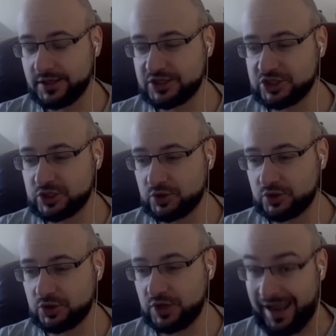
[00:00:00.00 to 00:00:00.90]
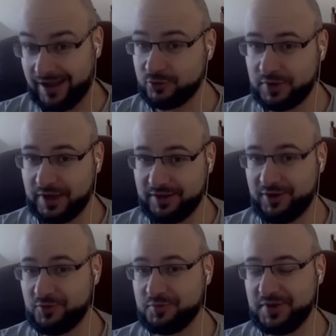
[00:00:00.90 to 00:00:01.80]
So I
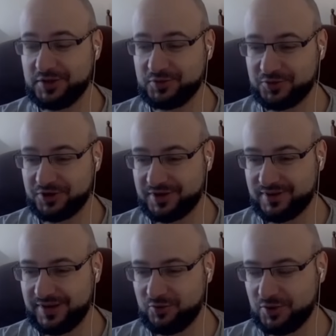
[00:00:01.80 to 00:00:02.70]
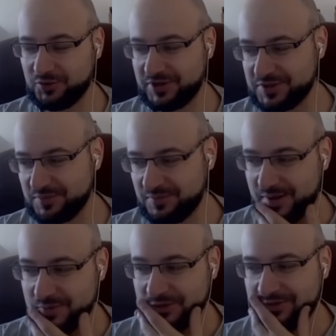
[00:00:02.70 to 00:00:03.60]
will make it work. I went on a
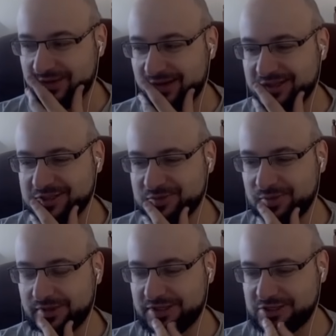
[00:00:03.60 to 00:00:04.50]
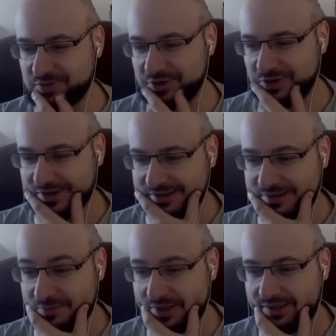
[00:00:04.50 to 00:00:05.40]
bit of a spending spree on
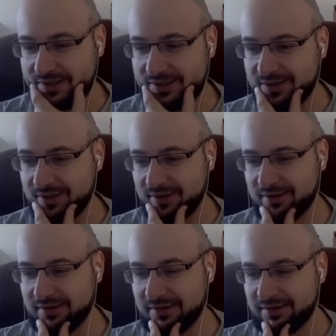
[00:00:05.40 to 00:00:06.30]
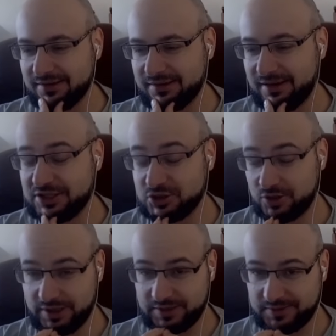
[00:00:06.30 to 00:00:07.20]
it, but I
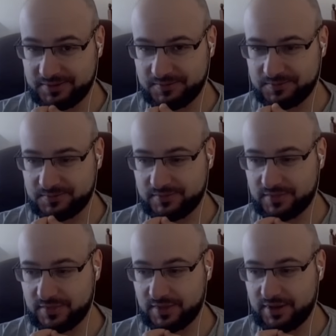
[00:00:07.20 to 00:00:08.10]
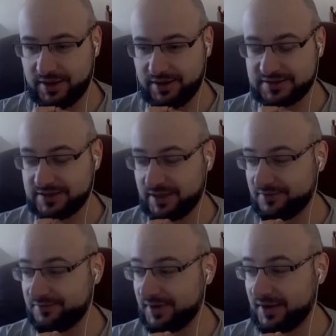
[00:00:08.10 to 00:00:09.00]
saw it and I was like,
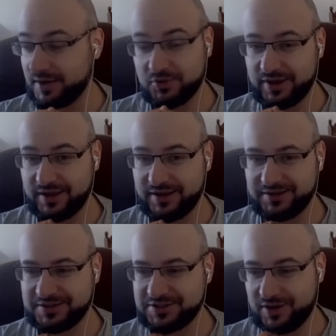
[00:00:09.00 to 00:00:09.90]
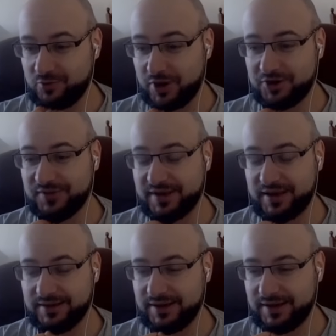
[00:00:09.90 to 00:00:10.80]
fuck, I'm gonna get it. It's like one of a
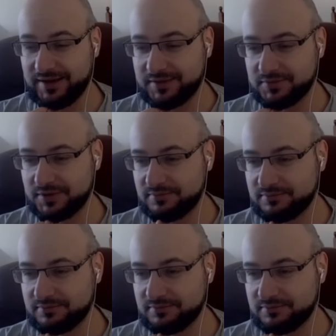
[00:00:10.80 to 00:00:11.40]
kind item.